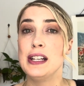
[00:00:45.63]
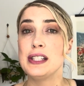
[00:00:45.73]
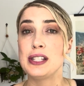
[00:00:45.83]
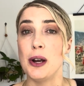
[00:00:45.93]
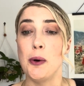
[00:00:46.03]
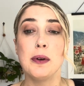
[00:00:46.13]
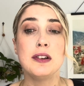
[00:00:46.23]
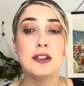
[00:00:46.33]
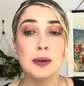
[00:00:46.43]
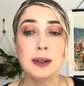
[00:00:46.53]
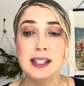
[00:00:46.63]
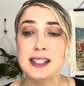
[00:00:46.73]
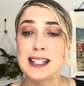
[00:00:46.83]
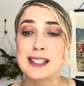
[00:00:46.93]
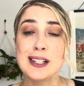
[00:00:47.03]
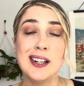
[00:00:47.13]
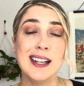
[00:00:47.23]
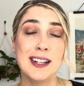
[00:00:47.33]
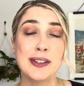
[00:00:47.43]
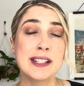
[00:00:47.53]
So new listings saw an
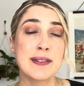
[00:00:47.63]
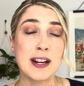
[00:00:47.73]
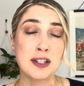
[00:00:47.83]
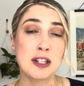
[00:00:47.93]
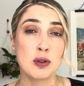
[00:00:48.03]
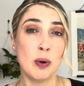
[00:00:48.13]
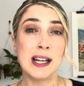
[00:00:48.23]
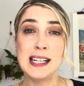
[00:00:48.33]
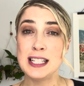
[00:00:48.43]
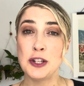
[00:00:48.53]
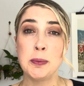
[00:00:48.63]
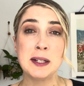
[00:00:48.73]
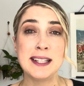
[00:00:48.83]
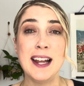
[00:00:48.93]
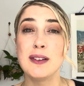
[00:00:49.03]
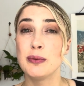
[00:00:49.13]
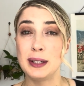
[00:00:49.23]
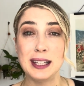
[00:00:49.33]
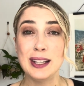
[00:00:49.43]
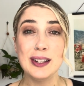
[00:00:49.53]
increase of actually 22%.
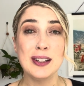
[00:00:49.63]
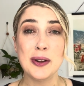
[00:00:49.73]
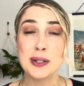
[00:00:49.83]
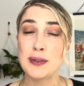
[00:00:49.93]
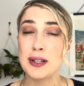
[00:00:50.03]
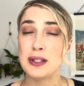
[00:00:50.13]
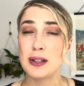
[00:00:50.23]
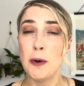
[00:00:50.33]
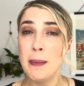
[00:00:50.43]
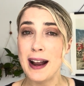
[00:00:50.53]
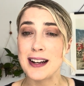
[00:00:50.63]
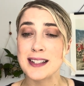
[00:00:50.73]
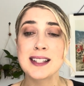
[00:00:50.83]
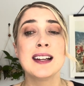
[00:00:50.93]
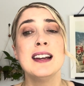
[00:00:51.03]
Really good news for those home buyers.